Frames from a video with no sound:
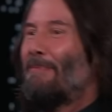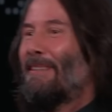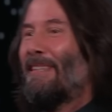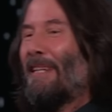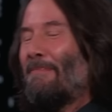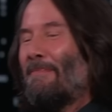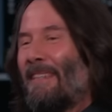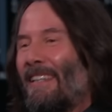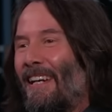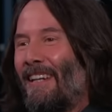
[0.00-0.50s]
But
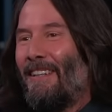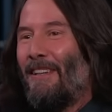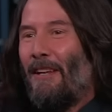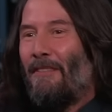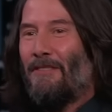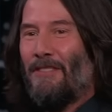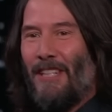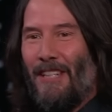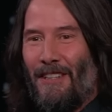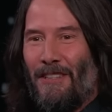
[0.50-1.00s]
I mean, I
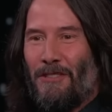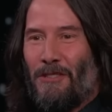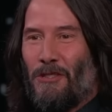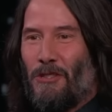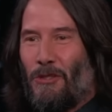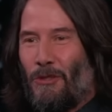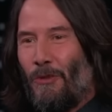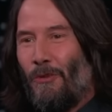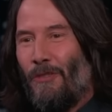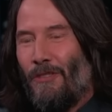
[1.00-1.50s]
love telling
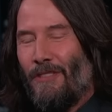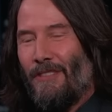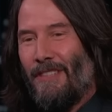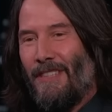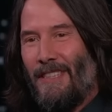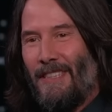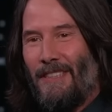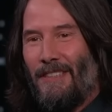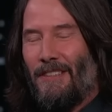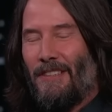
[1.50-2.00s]

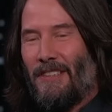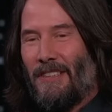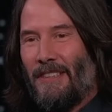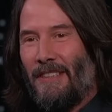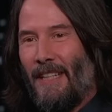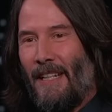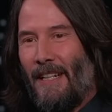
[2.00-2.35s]
stories, and